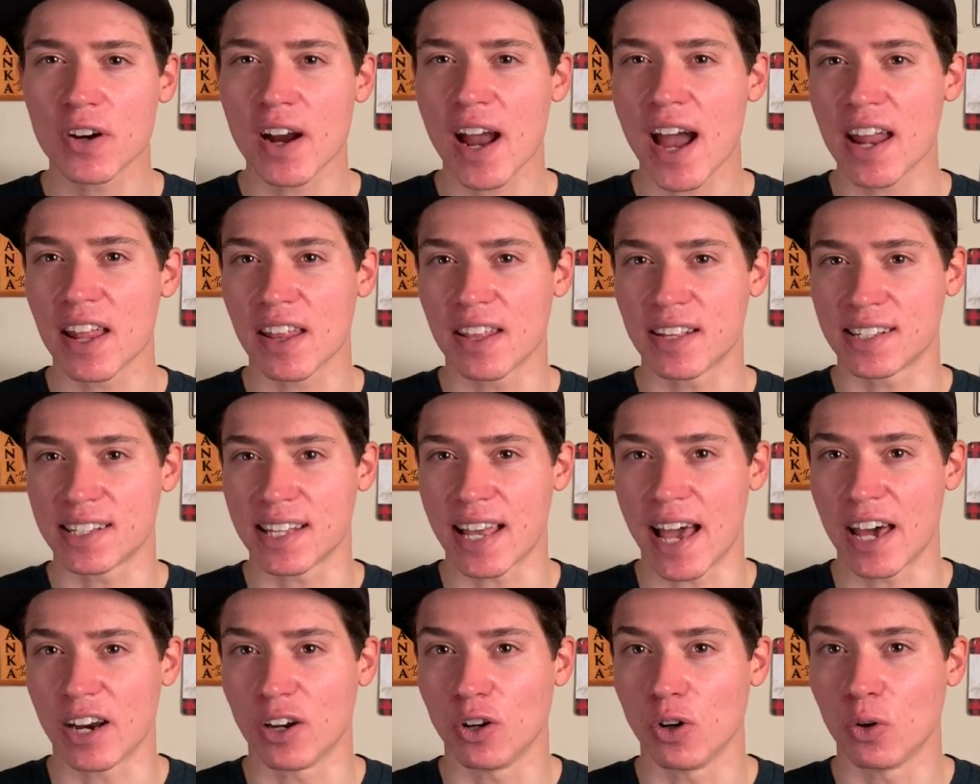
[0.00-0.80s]
Out of the
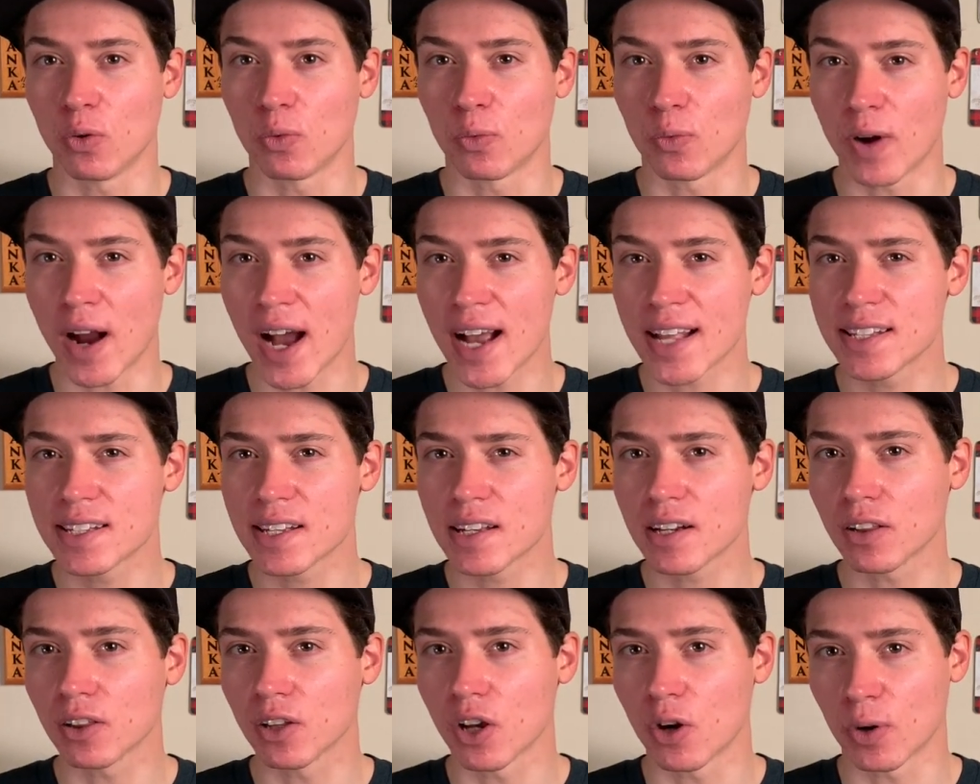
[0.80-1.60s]
Saddle, rides
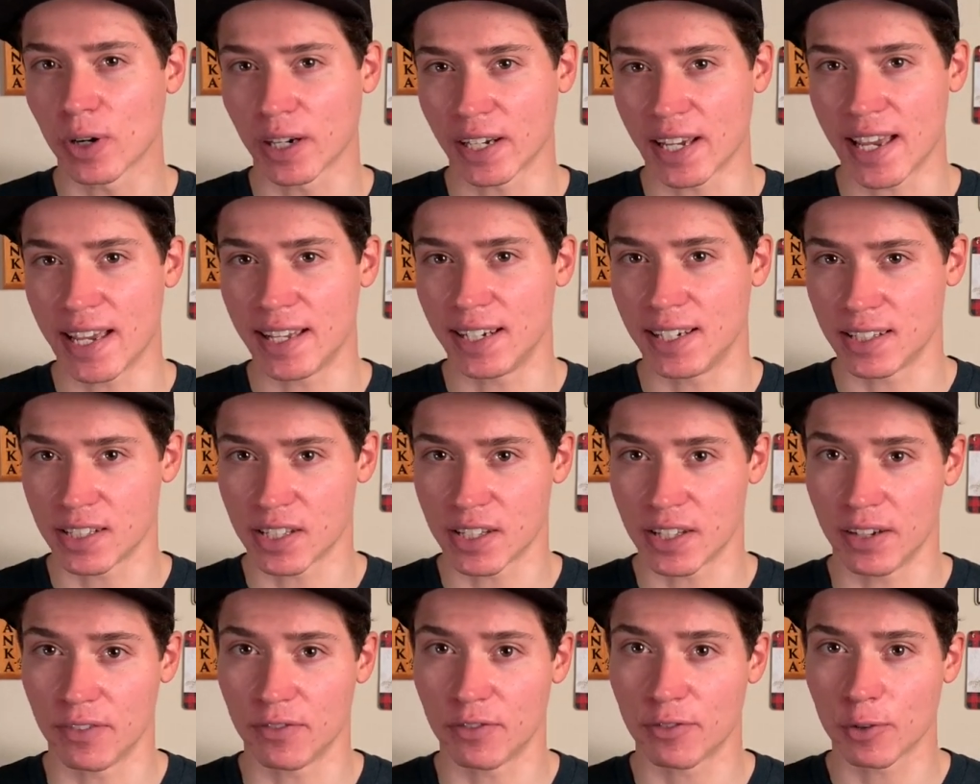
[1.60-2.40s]
at a lower cadence
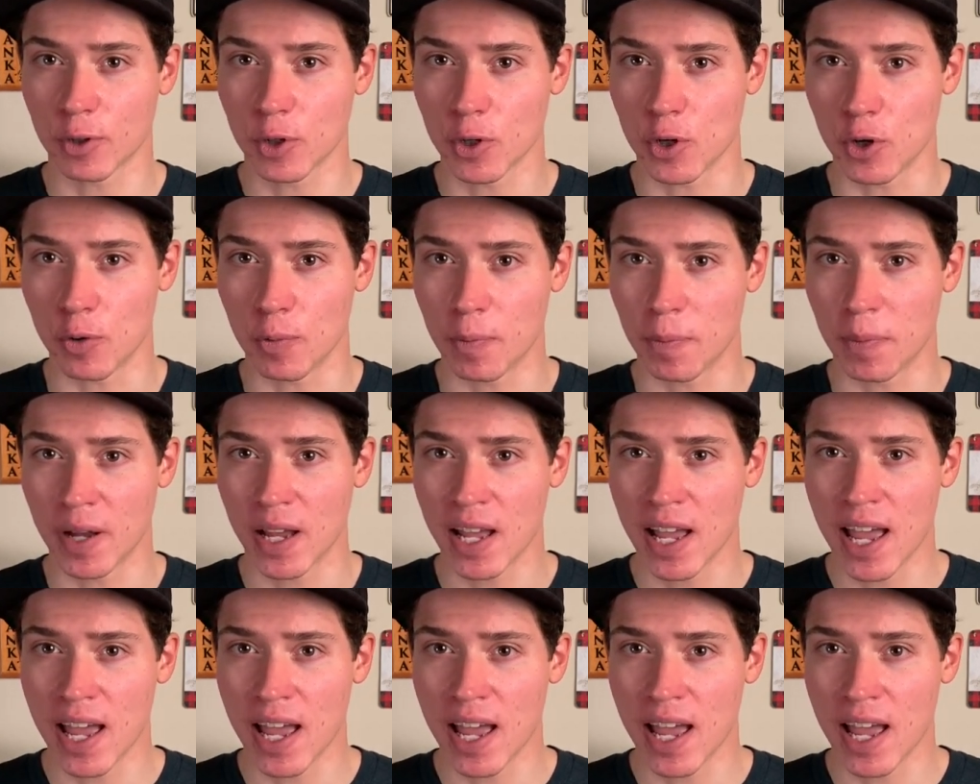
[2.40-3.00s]
than Froome,